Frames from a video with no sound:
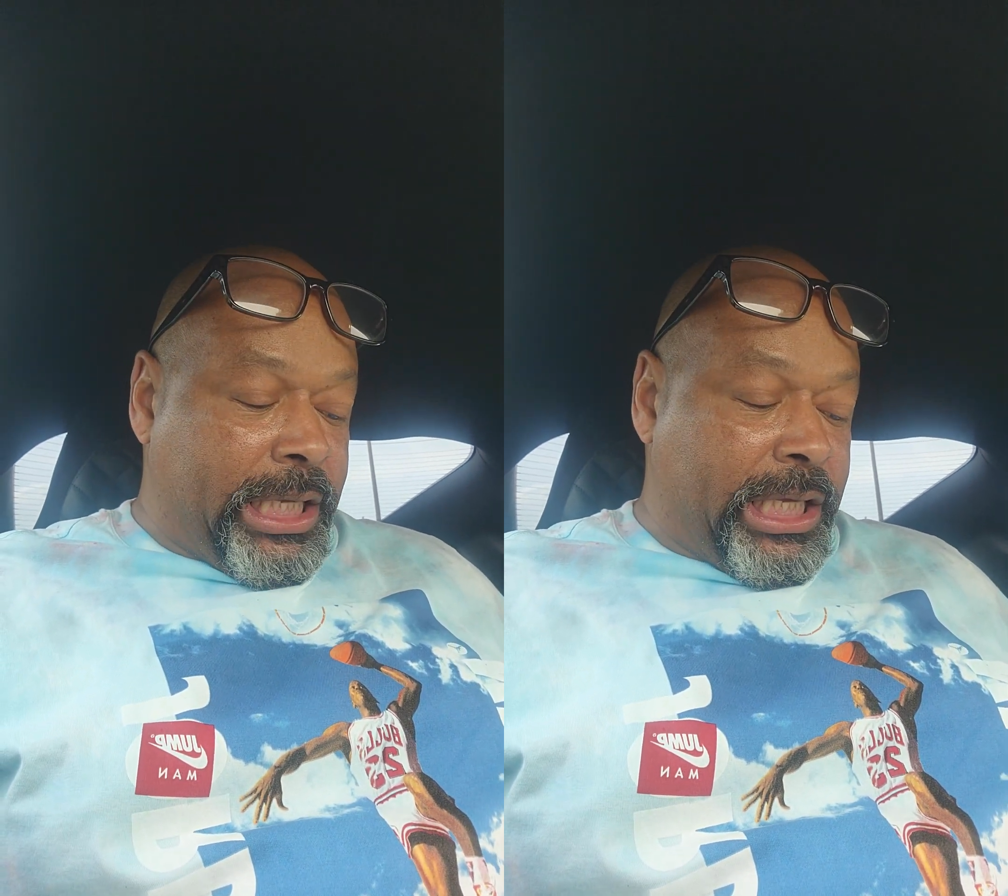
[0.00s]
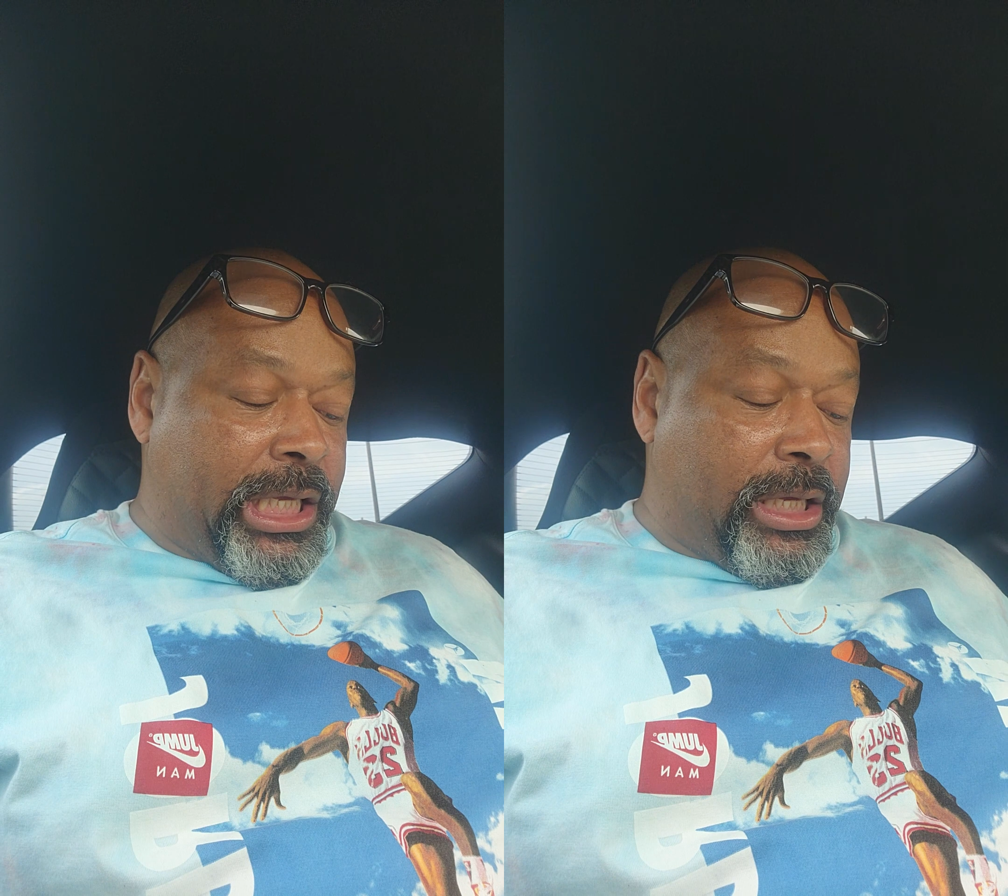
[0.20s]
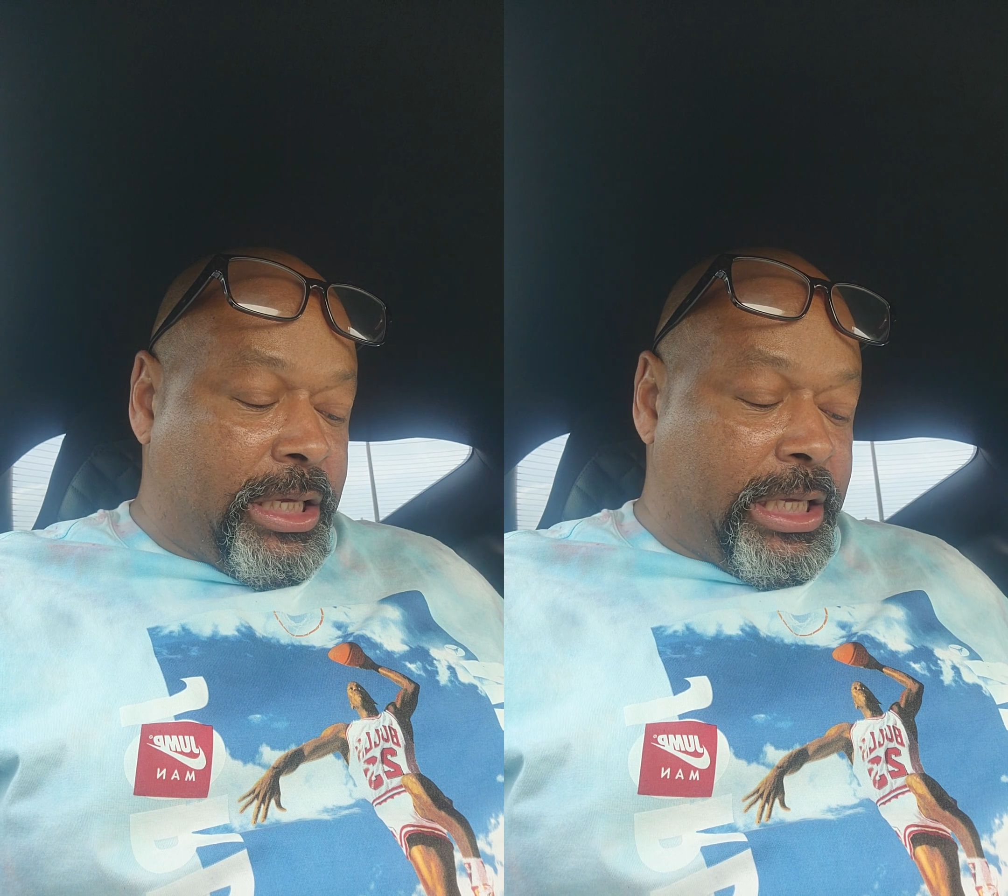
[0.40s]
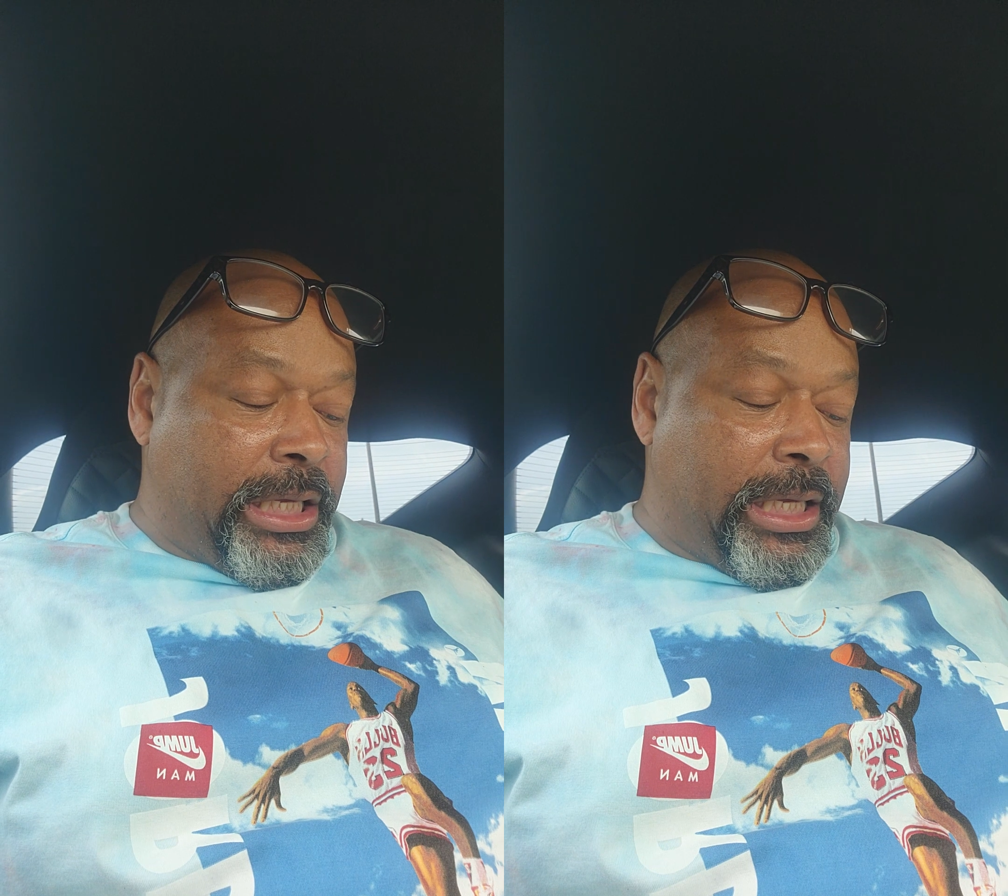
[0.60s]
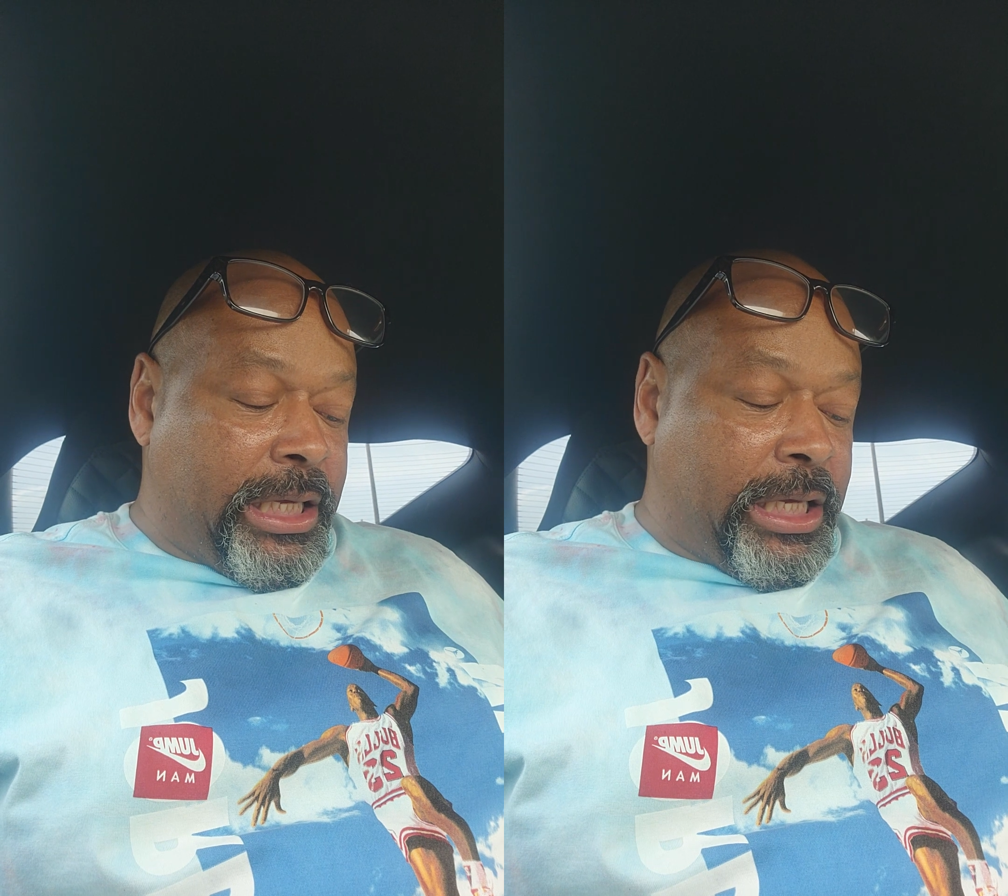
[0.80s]

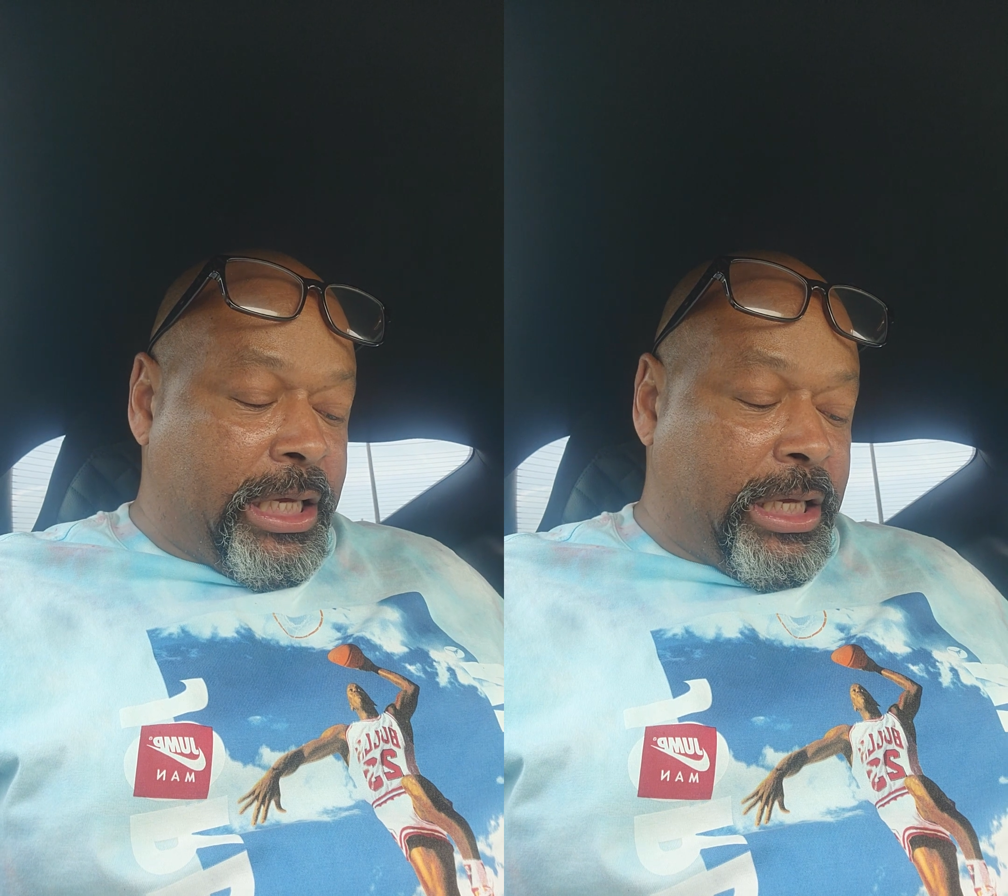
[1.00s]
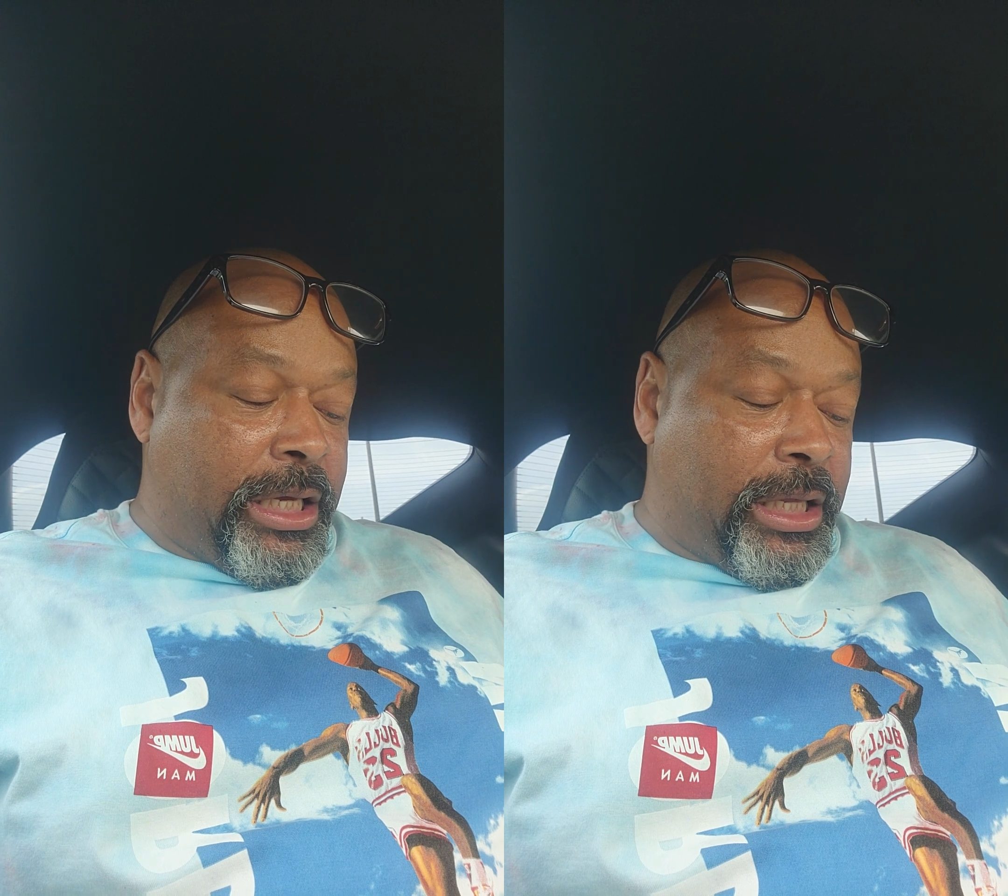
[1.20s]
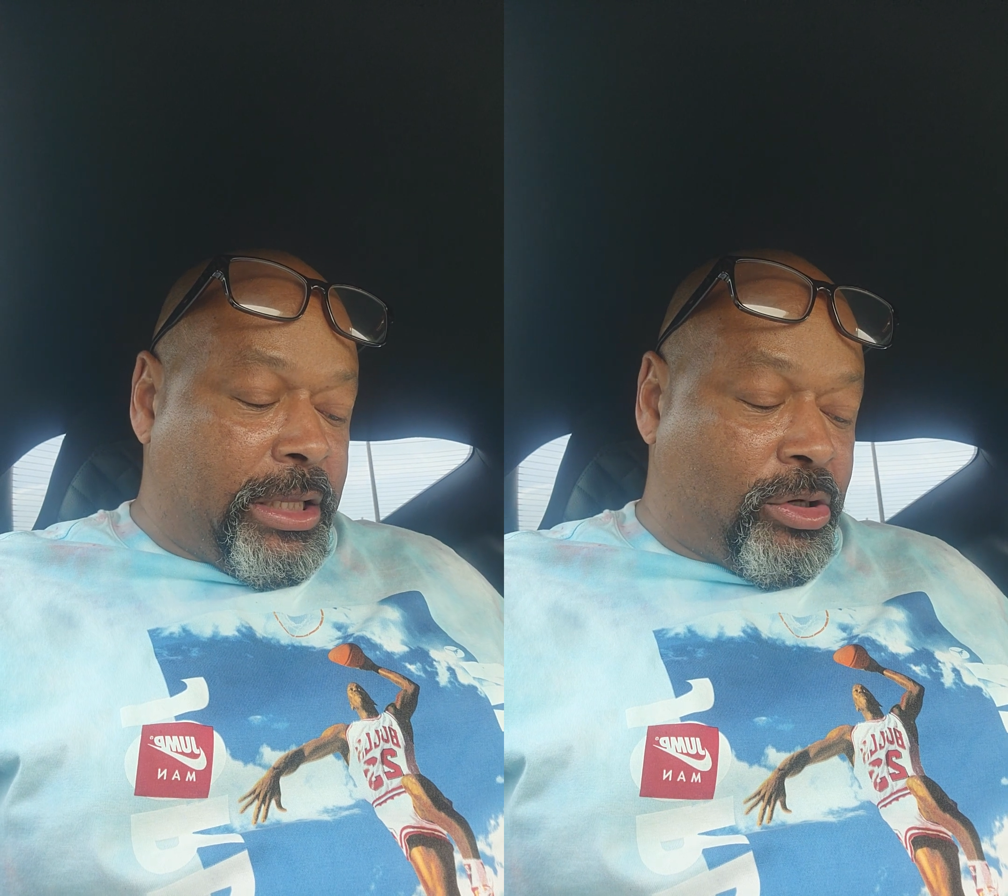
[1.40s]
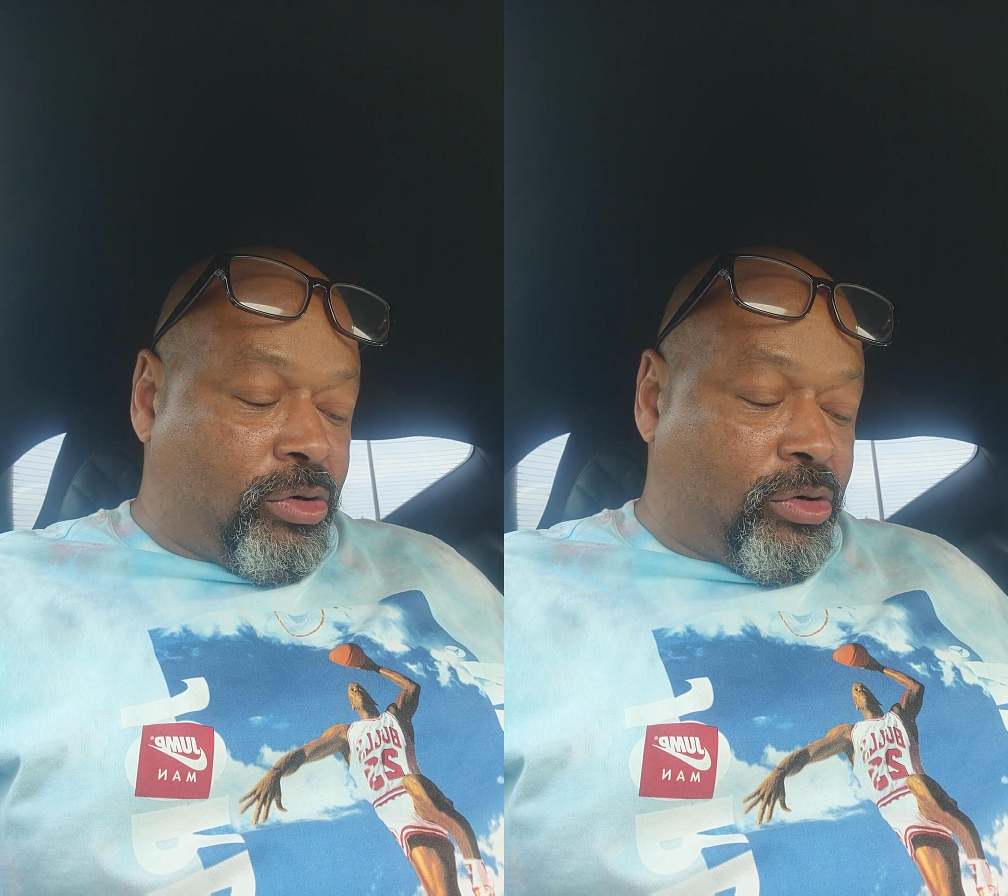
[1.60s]
the